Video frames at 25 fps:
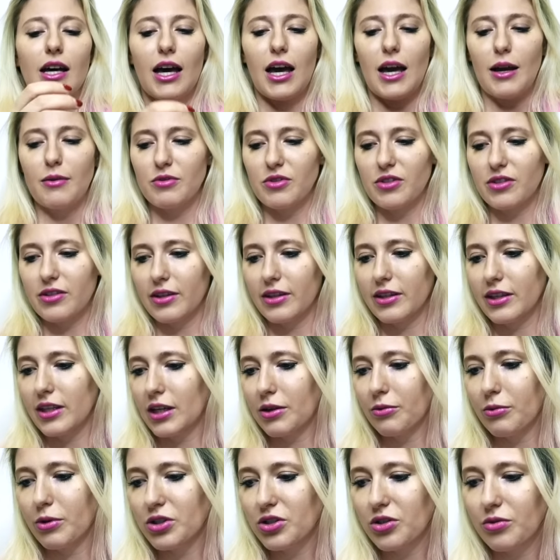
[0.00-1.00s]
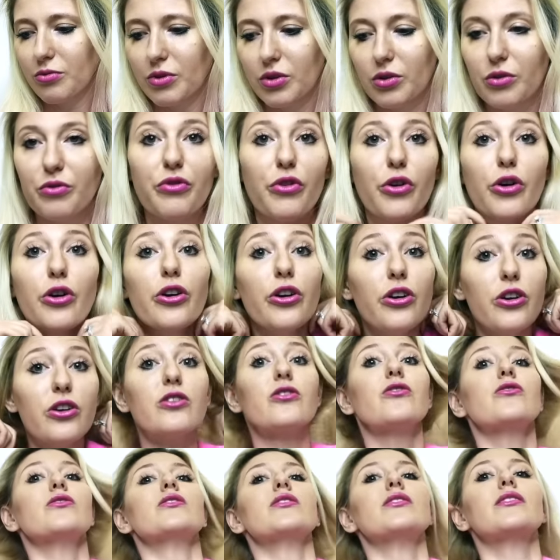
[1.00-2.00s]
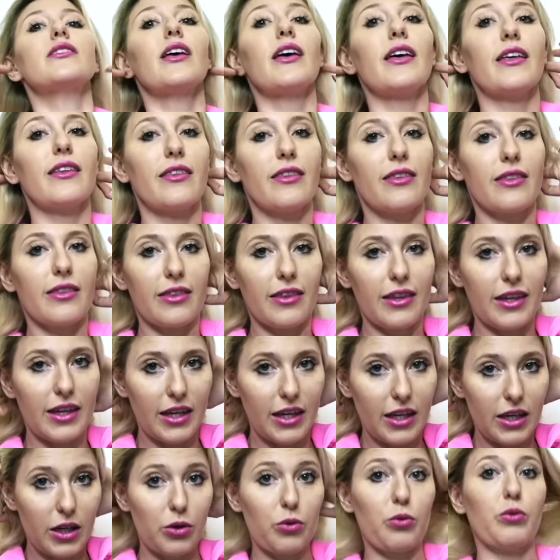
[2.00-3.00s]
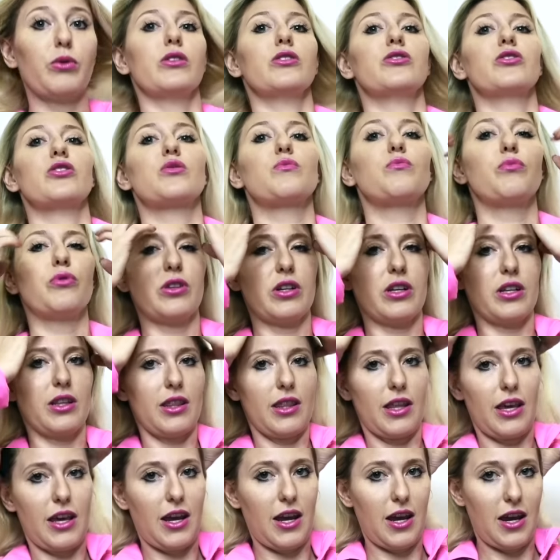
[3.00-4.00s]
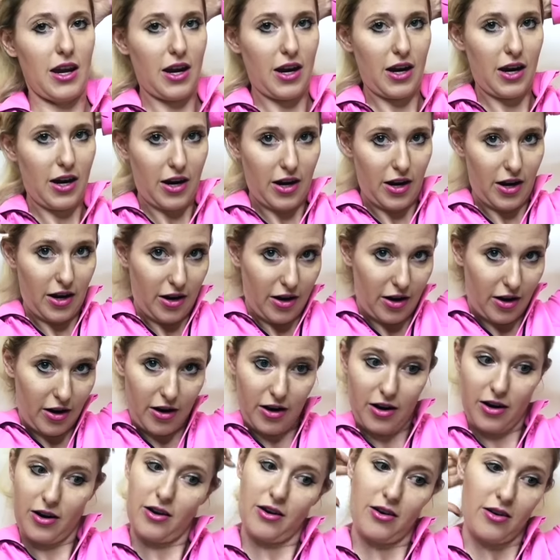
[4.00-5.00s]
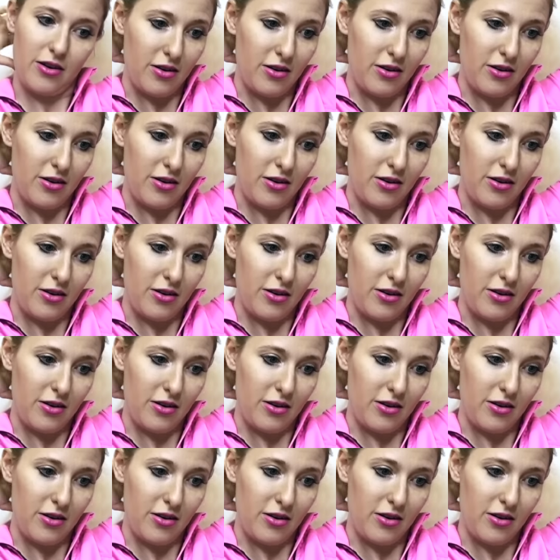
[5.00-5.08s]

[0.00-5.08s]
I'm just thinking what should we do first. I think we'll just put in the hair.